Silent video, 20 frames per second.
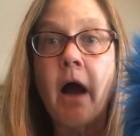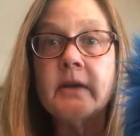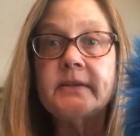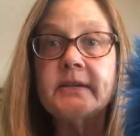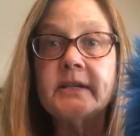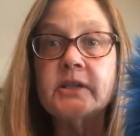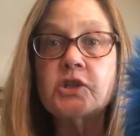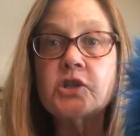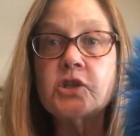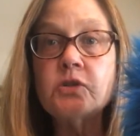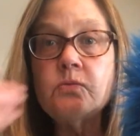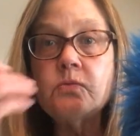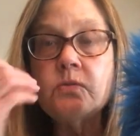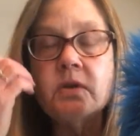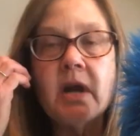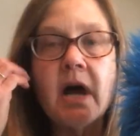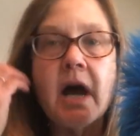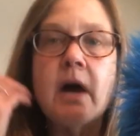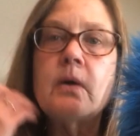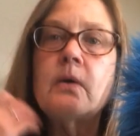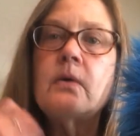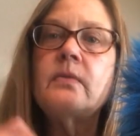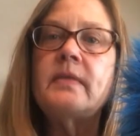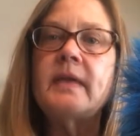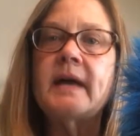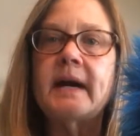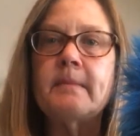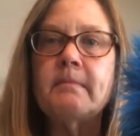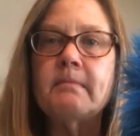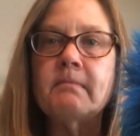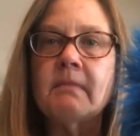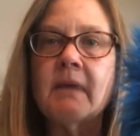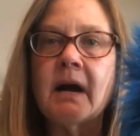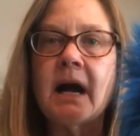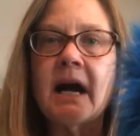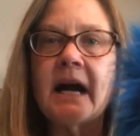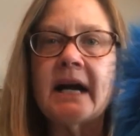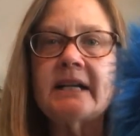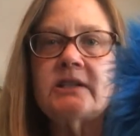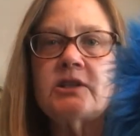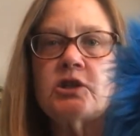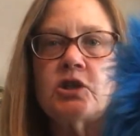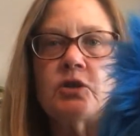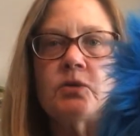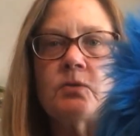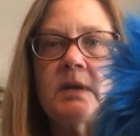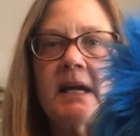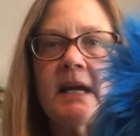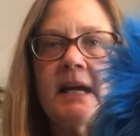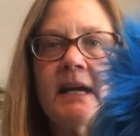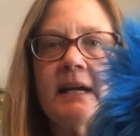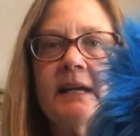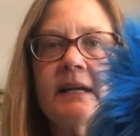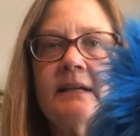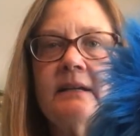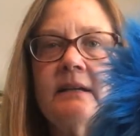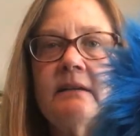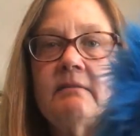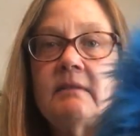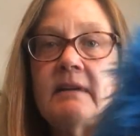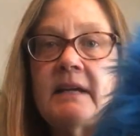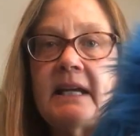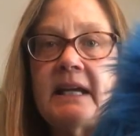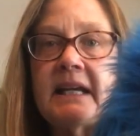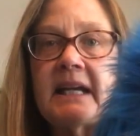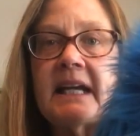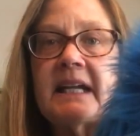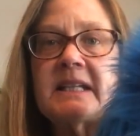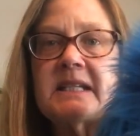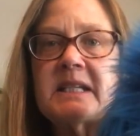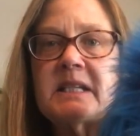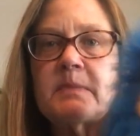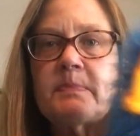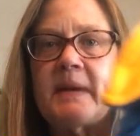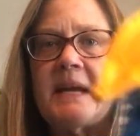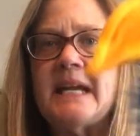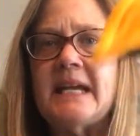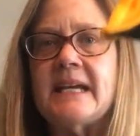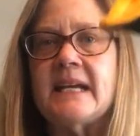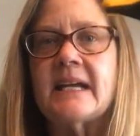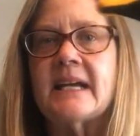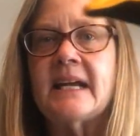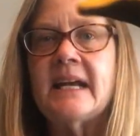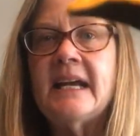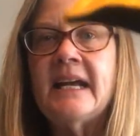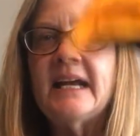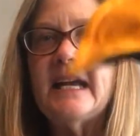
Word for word: Did you know that my toucan, he can speak.